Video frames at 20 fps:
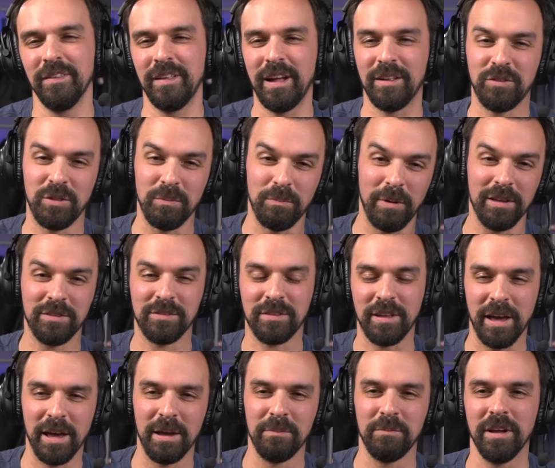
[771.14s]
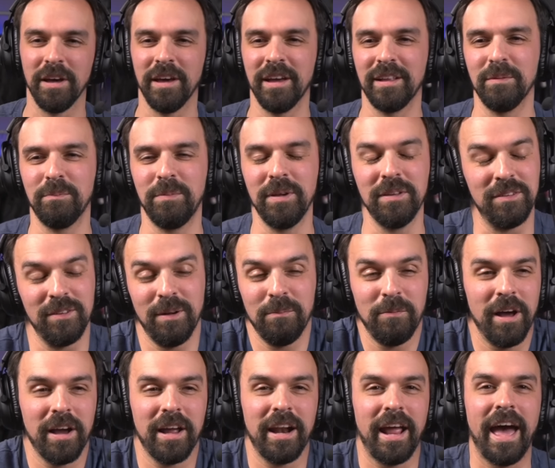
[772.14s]
that's the best time to hike the PCT. I'm
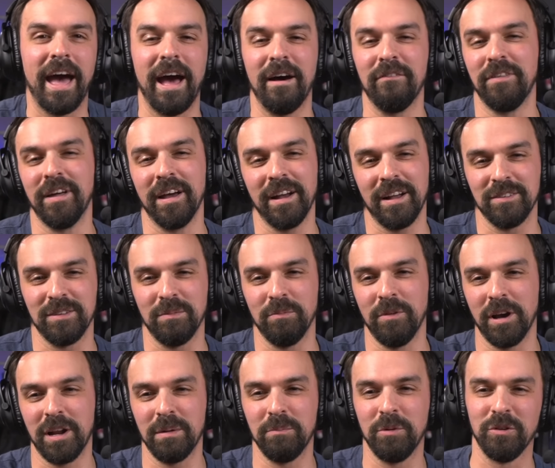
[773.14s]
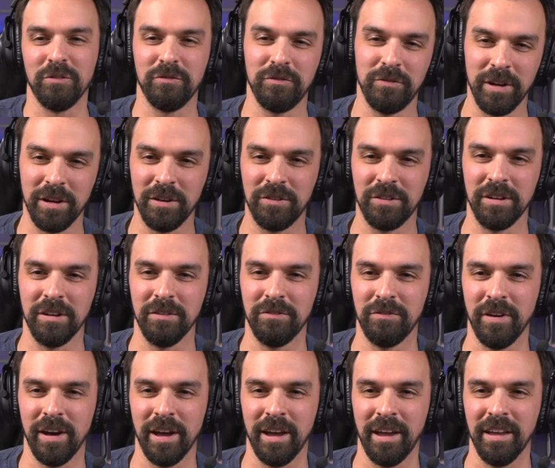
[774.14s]
not going to have that because I'm not going to be able to finish it
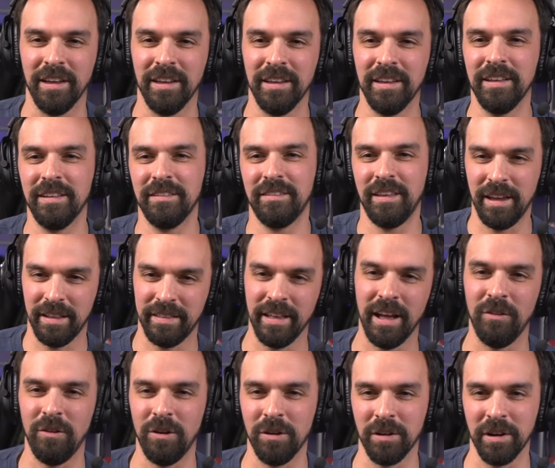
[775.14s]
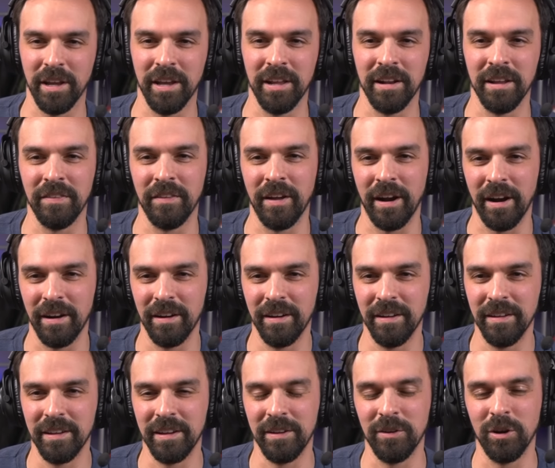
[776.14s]
if I take that long to get in there.
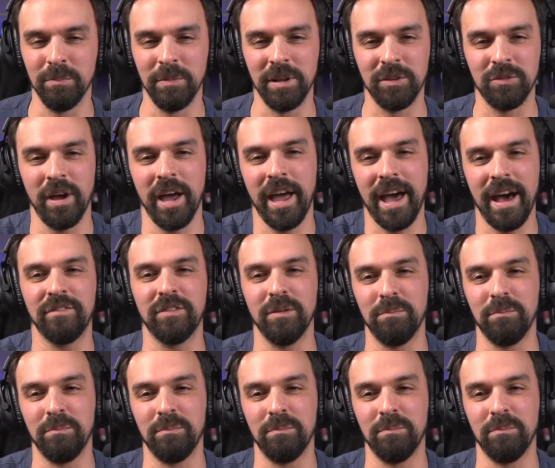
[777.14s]
You know what I mean? So I have